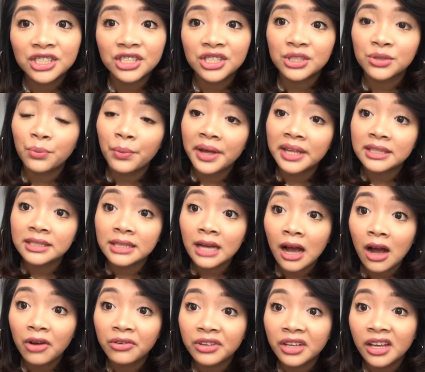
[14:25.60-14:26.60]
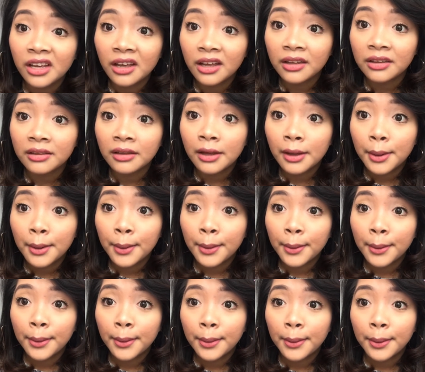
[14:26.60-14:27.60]
just went down, and
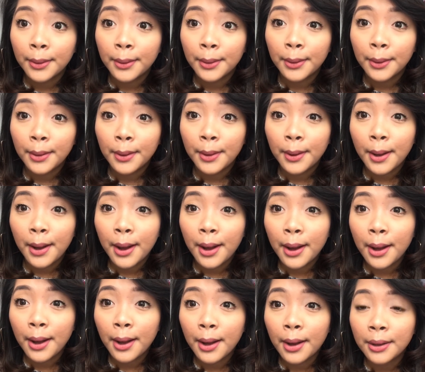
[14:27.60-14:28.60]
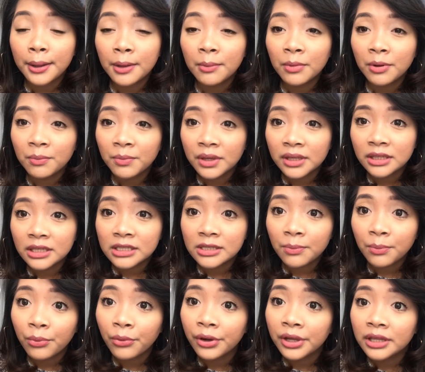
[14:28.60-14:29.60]
I am a bit
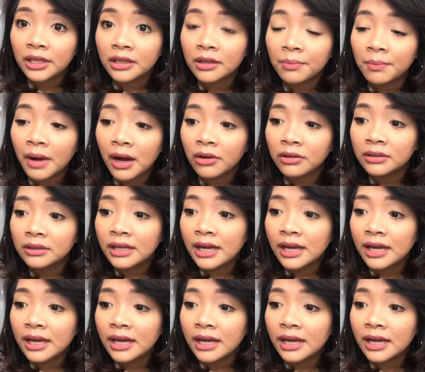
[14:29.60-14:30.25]
disappointed about